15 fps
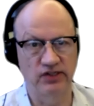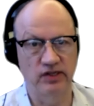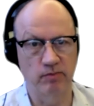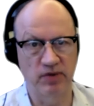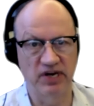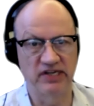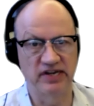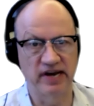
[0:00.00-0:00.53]
the
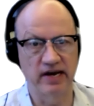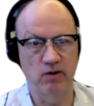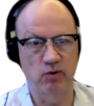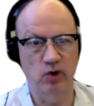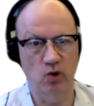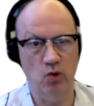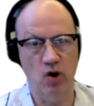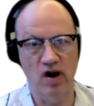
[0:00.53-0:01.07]
big data
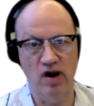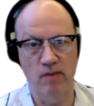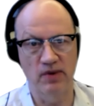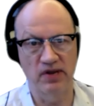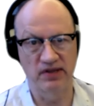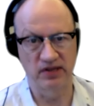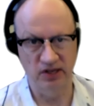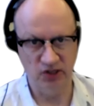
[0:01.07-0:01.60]

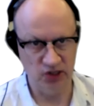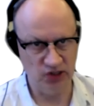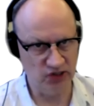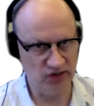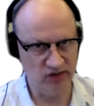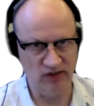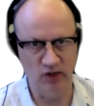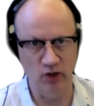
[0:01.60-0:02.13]
requirement that
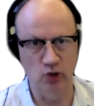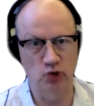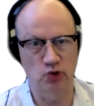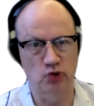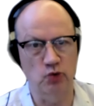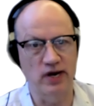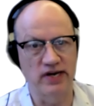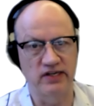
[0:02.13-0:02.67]
just
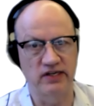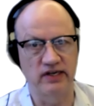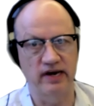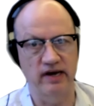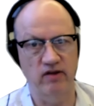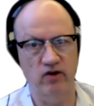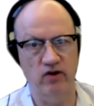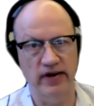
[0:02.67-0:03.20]
goes right
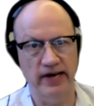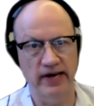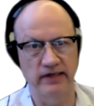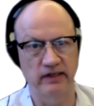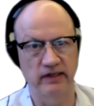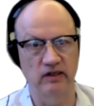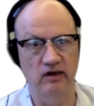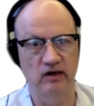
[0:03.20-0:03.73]
together hand
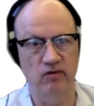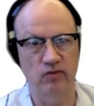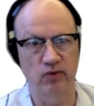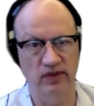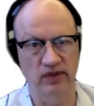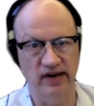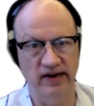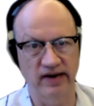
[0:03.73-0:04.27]
in glove
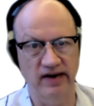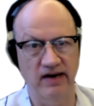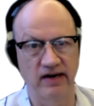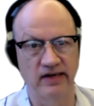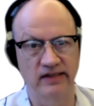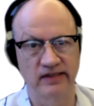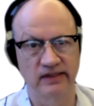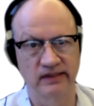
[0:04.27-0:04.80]
with AI.